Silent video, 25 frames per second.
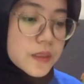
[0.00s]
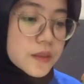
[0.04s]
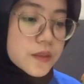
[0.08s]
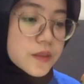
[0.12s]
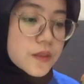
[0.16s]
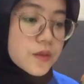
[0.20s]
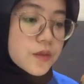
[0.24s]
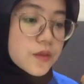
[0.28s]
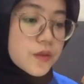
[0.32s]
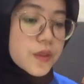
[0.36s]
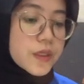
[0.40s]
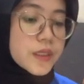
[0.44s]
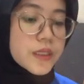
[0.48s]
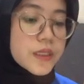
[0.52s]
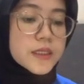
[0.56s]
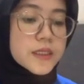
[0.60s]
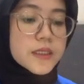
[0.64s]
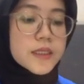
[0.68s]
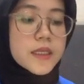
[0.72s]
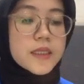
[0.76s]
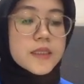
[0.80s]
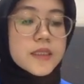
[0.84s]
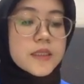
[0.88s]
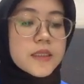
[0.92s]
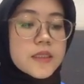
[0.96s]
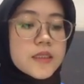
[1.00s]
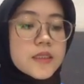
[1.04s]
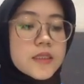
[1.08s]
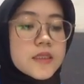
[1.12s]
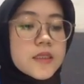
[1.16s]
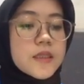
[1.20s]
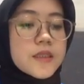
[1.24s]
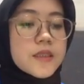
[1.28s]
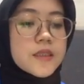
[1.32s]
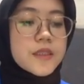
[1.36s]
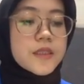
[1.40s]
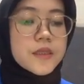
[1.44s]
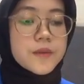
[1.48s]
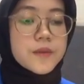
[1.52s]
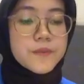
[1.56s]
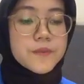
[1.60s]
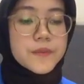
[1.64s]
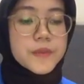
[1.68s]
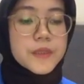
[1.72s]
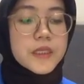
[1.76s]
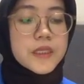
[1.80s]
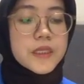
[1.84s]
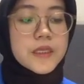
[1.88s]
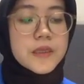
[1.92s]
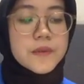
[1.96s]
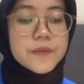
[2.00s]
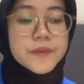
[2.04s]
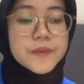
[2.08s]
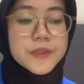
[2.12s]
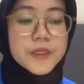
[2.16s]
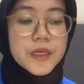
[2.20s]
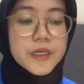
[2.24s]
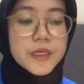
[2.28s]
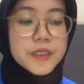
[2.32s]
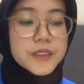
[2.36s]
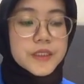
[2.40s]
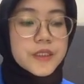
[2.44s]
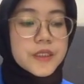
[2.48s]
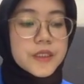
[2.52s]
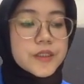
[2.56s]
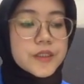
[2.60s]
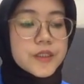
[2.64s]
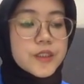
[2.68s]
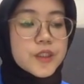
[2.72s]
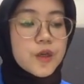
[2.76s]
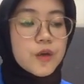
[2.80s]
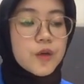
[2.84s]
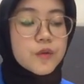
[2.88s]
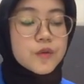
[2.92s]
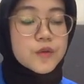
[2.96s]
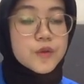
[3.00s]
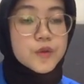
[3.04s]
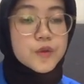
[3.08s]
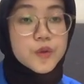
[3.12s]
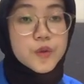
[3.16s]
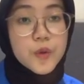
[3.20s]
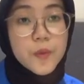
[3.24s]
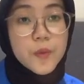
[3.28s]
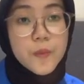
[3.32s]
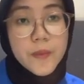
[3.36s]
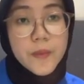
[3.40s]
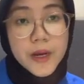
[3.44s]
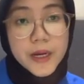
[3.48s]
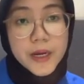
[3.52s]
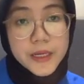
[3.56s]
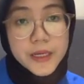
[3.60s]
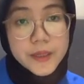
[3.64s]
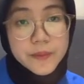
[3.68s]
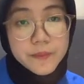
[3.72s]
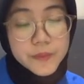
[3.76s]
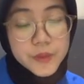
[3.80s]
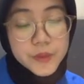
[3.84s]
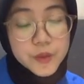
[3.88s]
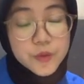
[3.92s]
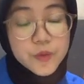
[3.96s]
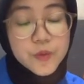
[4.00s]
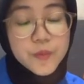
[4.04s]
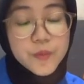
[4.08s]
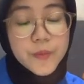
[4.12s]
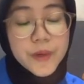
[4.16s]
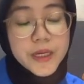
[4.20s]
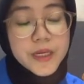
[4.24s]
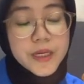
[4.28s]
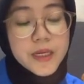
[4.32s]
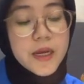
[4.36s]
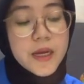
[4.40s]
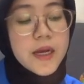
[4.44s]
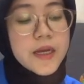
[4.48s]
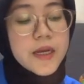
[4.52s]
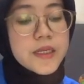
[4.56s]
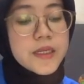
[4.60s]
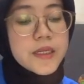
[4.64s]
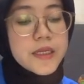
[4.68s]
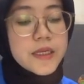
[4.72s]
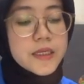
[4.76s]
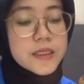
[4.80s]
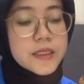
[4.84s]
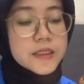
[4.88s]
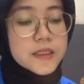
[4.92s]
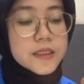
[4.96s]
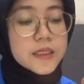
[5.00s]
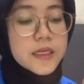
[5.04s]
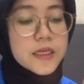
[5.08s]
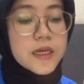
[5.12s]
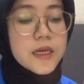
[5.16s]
So in this sentence, the deep structure shows two main ideas.